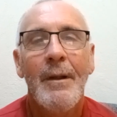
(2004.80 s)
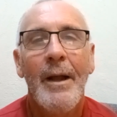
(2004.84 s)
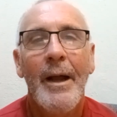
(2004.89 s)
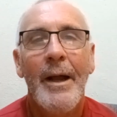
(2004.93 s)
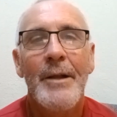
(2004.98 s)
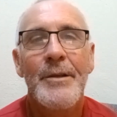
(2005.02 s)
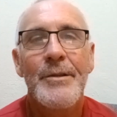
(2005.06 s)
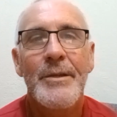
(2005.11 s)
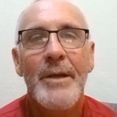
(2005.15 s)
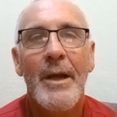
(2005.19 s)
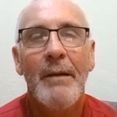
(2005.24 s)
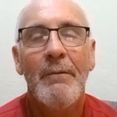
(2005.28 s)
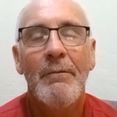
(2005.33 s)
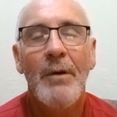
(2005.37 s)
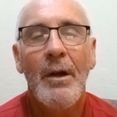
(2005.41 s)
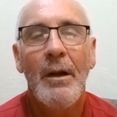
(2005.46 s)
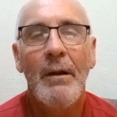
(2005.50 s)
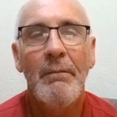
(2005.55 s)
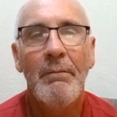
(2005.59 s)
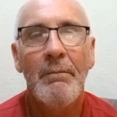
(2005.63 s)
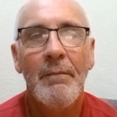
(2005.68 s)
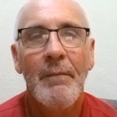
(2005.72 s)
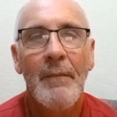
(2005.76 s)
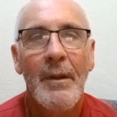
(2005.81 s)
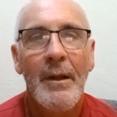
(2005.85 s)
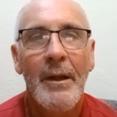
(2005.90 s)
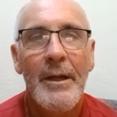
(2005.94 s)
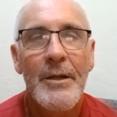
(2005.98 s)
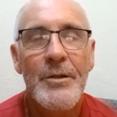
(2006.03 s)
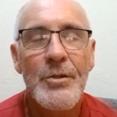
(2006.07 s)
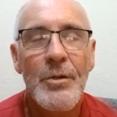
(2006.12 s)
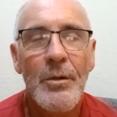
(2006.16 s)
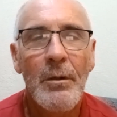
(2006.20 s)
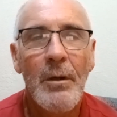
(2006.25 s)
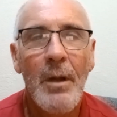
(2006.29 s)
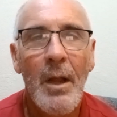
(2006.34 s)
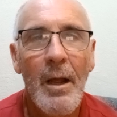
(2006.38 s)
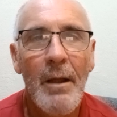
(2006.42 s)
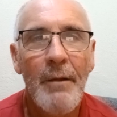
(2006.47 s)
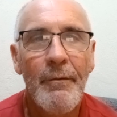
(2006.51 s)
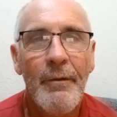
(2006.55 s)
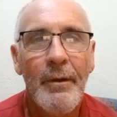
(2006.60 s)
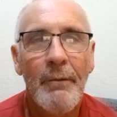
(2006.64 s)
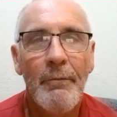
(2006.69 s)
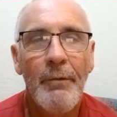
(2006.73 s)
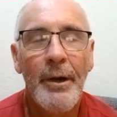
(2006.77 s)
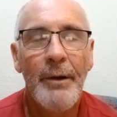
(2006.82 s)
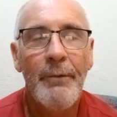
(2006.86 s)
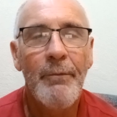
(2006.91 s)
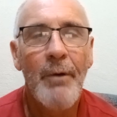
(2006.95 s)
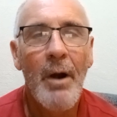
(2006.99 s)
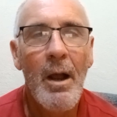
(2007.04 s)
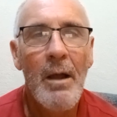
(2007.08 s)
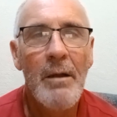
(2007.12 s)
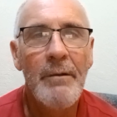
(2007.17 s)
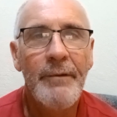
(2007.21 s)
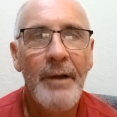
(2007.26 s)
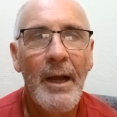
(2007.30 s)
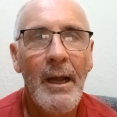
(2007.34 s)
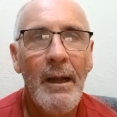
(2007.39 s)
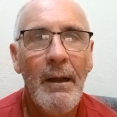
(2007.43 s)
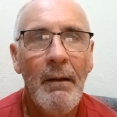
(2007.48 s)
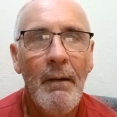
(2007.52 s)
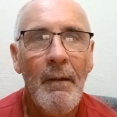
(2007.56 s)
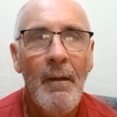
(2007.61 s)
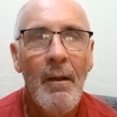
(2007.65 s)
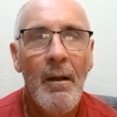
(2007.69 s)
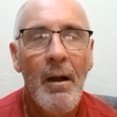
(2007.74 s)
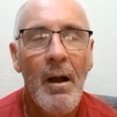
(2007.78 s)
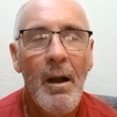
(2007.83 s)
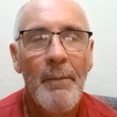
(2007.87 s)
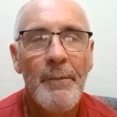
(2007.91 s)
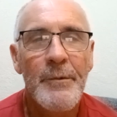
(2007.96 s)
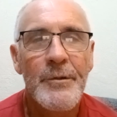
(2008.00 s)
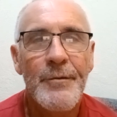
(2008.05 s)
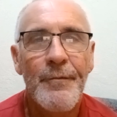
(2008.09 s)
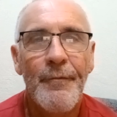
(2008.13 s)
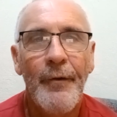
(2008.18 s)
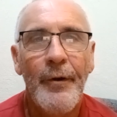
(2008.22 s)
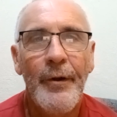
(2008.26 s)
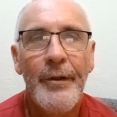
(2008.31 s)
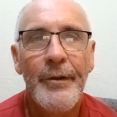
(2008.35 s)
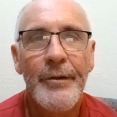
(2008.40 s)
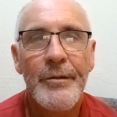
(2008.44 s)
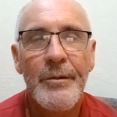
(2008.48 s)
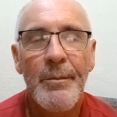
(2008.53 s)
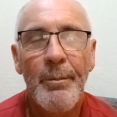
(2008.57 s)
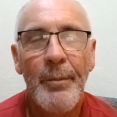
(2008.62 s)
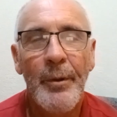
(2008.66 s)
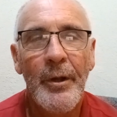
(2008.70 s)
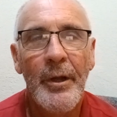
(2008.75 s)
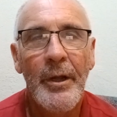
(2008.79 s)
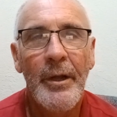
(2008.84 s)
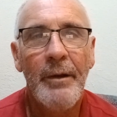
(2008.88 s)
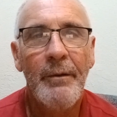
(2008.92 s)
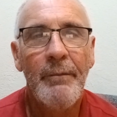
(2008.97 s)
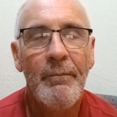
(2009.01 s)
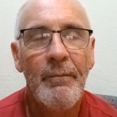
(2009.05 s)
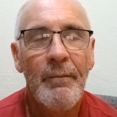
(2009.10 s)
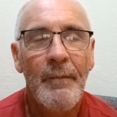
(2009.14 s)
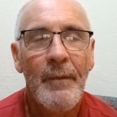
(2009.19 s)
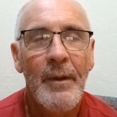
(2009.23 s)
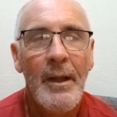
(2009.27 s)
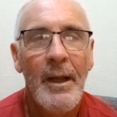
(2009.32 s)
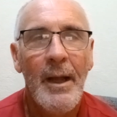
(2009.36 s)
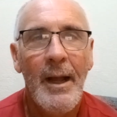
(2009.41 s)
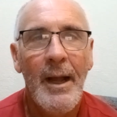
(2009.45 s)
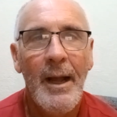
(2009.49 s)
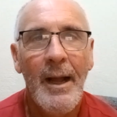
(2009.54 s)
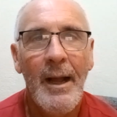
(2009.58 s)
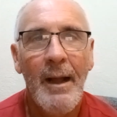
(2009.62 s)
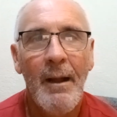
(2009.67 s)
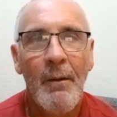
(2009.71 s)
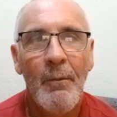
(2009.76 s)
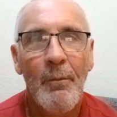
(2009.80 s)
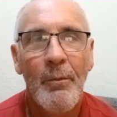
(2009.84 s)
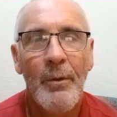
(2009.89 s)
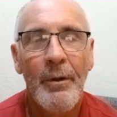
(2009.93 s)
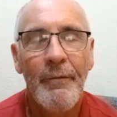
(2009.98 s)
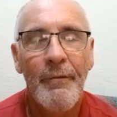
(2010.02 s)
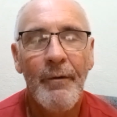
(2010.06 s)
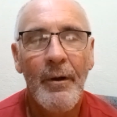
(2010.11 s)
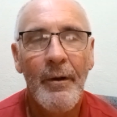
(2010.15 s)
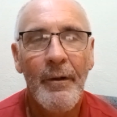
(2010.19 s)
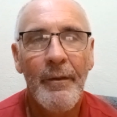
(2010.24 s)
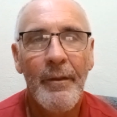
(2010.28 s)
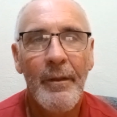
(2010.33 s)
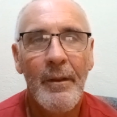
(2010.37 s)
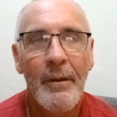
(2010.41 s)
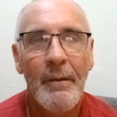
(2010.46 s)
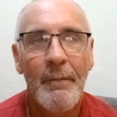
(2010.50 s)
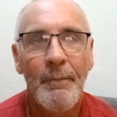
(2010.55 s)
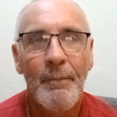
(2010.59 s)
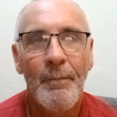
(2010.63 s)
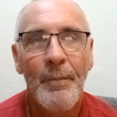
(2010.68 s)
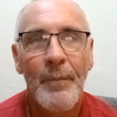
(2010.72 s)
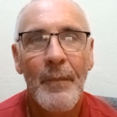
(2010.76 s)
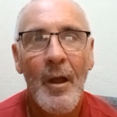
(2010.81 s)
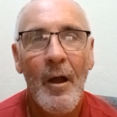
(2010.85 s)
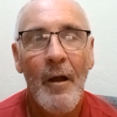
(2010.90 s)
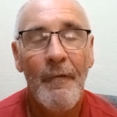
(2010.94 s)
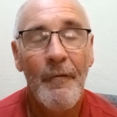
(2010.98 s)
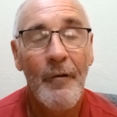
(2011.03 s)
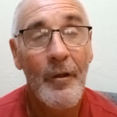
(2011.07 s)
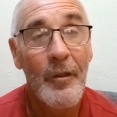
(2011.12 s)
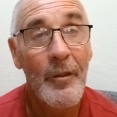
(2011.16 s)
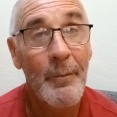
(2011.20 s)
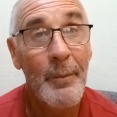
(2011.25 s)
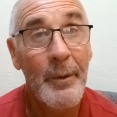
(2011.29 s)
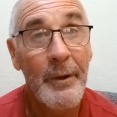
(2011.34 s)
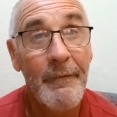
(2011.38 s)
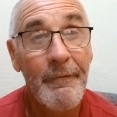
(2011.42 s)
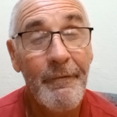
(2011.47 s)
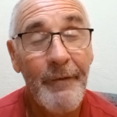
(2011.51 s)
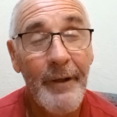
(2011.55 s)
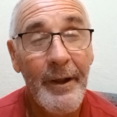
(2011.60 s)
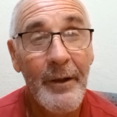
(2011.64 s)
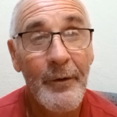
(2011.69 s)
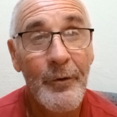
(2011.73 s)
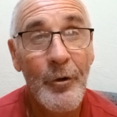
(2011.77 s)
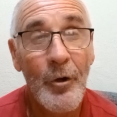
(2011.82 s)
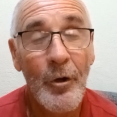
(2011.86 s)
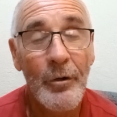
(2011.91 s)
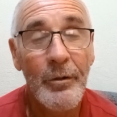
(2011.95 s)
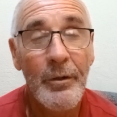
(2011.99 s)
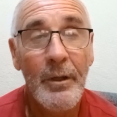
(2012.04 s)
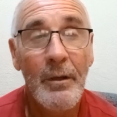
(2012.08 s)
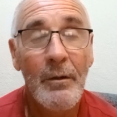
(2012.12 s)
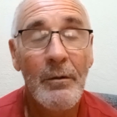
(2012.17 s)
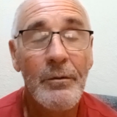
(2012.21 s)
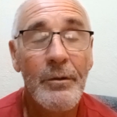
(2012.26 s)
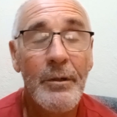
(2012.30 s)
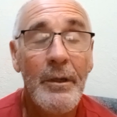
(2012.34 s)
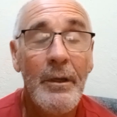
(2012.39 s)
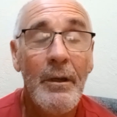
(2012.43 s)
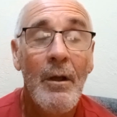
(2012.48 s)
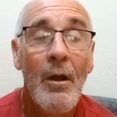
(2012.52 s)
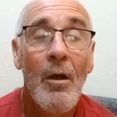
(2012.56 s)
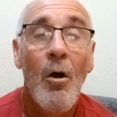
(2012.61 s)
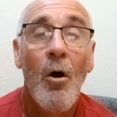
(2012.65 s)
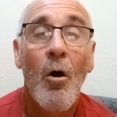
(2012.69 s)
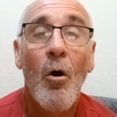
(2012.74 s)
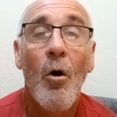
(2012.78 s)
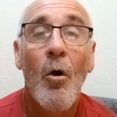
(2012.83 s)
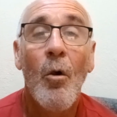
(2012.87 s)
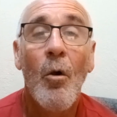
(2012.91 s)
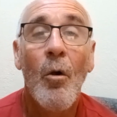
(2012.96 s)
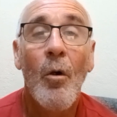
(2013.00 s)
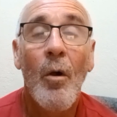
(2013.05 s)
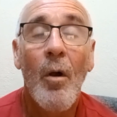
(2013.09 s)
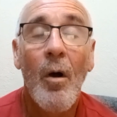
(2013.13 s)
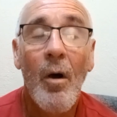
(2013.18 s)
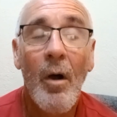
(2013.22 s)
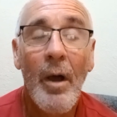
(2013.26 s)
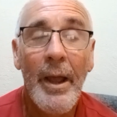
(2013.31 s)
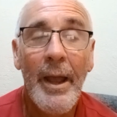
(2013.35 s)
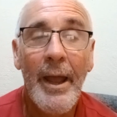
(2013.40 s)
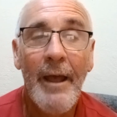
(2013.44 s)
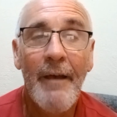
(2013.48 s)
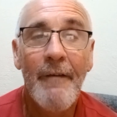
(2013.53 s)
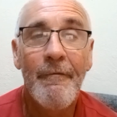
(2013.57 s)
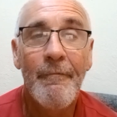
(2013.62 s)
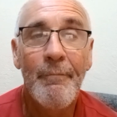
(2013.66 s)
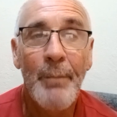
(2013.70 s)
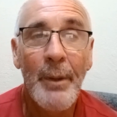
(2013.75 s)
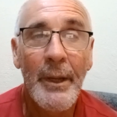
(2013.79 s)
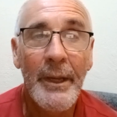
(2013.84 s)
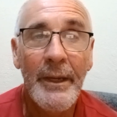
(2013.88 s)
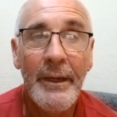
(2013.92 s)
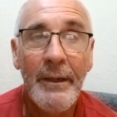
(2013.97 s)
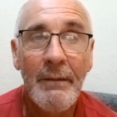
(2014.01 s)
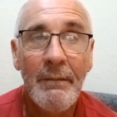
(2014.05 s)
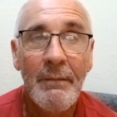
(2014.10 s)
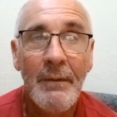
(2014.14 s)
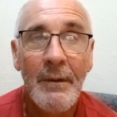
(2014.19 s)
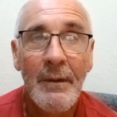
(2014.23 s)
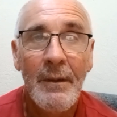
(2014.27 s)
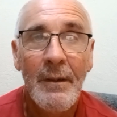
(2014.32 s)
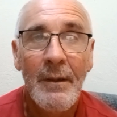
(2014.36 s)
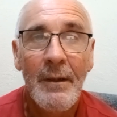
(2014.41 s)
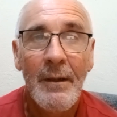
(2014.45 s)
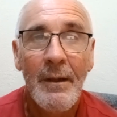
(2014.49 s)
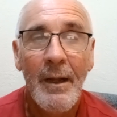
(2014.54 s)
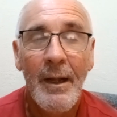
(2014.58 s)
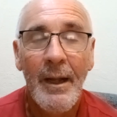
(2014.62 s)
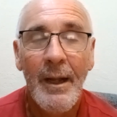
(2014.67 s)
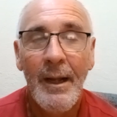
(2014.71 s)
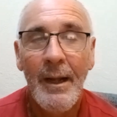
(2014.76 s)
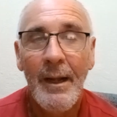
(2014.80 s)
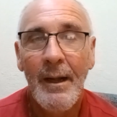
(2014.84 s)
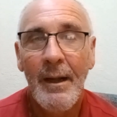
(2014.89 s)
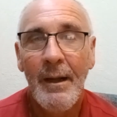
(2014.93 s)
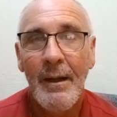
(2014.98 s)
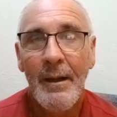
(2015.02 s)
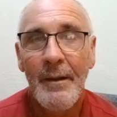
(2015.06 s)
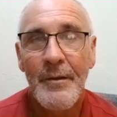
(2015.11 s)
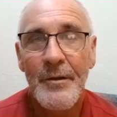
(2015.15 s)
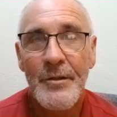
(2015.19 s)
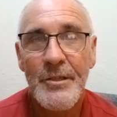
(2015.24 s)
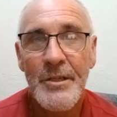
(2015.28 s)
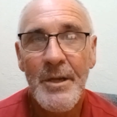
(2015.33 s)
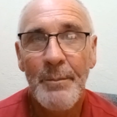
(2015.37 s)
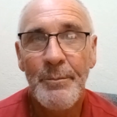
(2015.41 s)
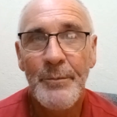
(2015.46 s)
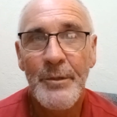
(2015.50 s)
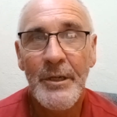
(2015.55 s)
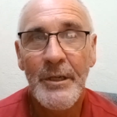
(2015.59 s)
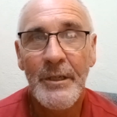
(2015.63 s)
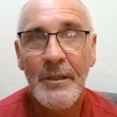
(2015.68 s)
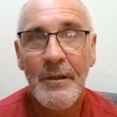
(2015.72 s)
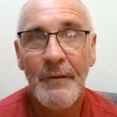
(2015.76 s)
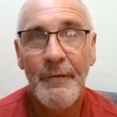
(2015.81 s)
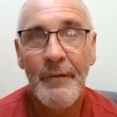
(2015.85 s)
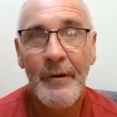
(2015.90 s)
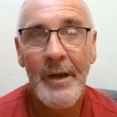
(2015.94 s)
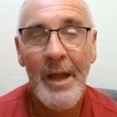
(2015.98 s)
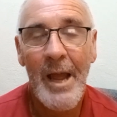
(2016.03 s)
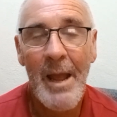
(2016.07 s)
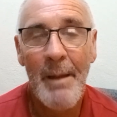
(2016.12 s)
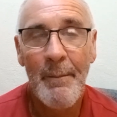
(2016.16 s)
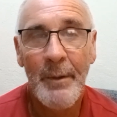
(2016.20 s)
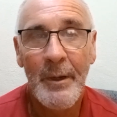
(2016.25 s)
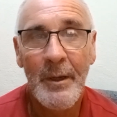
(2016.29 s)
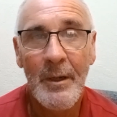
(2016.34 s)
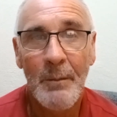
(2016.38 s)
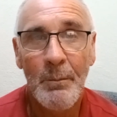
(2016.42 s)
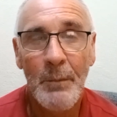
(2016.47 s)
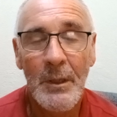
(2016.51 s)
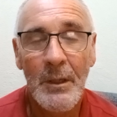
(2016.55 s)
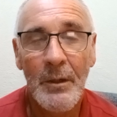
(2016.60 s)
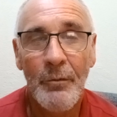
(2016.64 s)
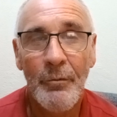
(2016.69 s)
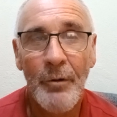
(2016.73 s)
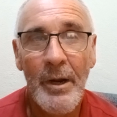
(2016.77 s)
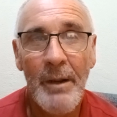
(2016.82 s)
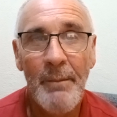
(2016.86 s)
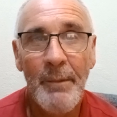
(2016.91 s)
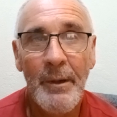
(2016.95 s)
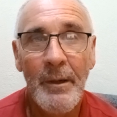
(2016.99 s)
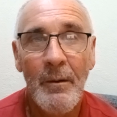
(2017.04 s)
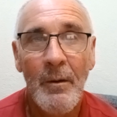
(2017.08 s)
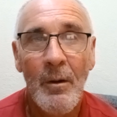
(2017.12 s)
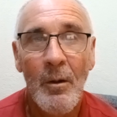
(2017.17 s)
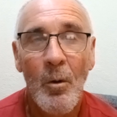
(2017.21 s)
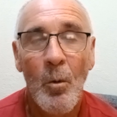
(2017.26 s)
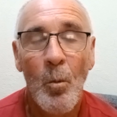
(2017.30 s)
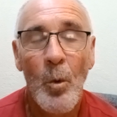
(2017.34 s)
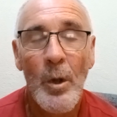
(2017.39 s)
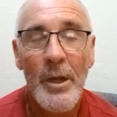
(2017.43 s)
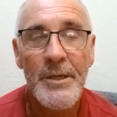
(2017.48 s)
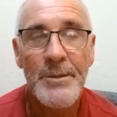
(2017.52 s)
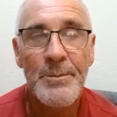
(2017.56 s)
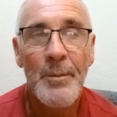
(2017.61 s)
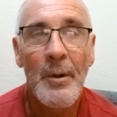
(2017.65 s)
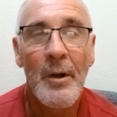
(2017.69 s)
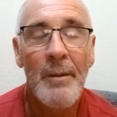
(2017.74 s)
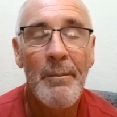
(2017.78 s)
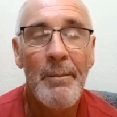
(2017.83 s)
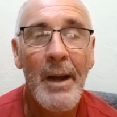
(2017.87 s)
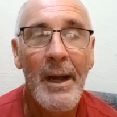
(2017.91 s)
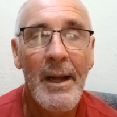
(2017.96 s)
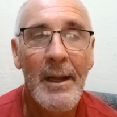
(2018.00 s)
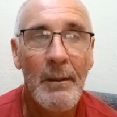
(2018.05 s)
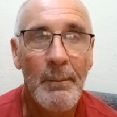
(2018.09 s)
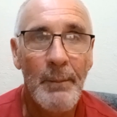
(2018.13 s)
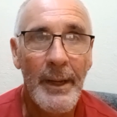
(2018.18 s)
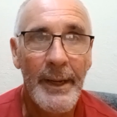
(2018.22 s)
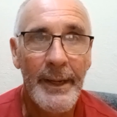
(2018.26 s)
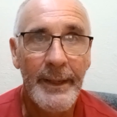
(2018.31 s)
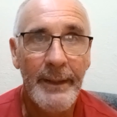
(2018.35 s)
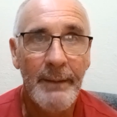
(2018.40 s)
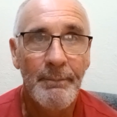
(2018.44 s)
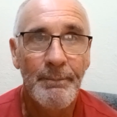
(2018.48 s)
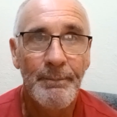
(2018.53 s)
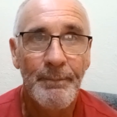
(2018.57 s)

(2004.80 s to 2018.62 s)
and say, right, it's all over, Red Rover, I'm as free as a bird, I've either been found not guilty, or I have been the subject of an amicable agreement, where's my bail money?